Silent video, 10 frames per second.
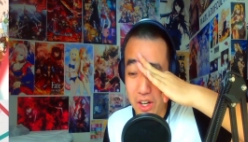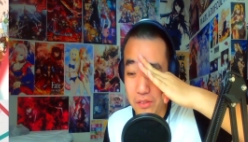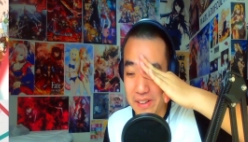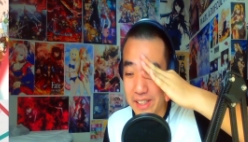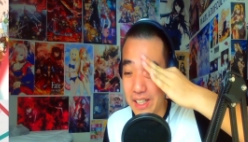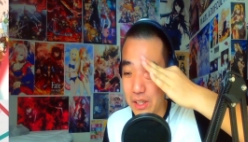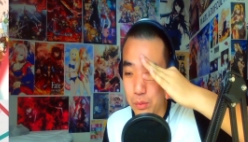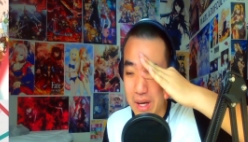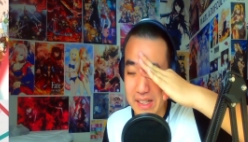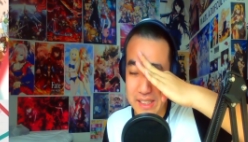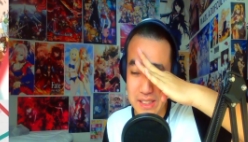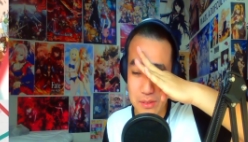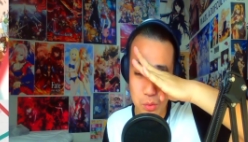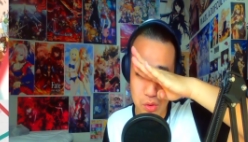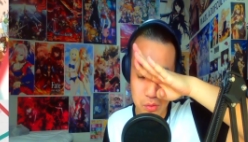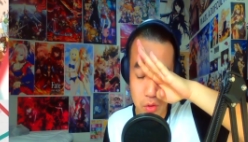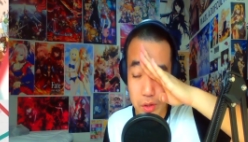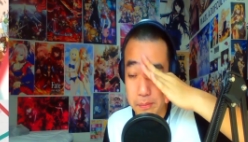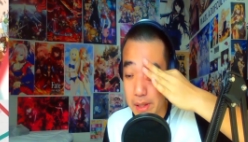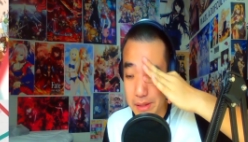Oh my god, wow, that's a rune
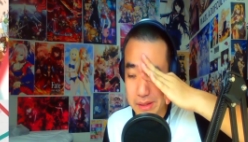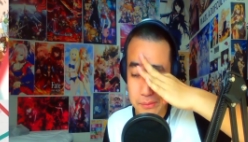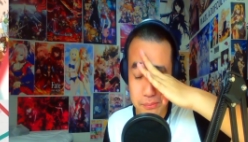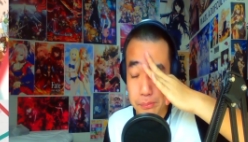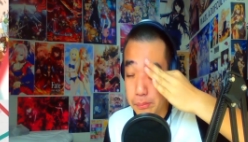melon.